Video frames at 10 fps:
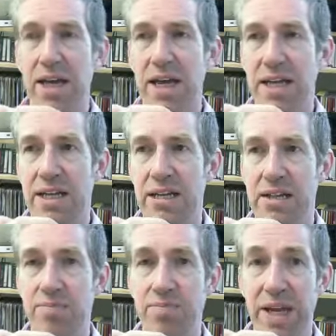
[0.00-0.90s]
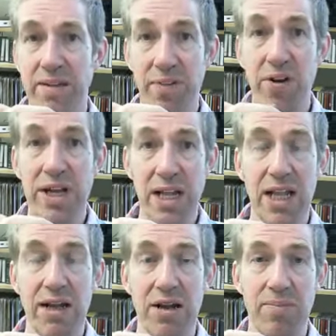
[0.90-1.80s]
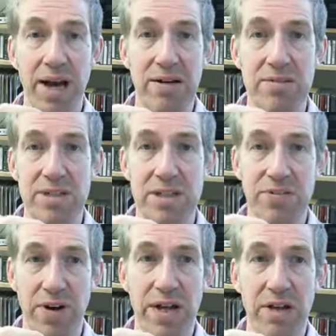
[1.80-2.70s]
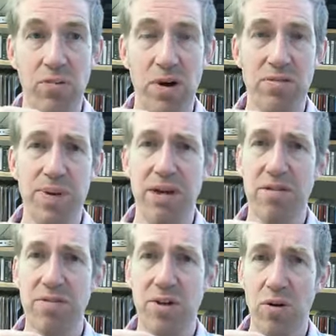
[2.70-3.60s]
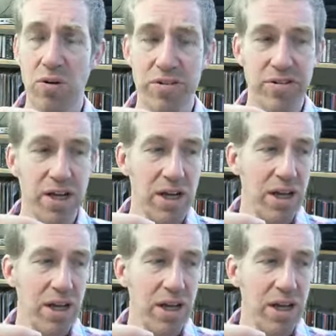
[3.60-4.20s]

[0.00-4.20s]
in being very clear about defining words, because, of course,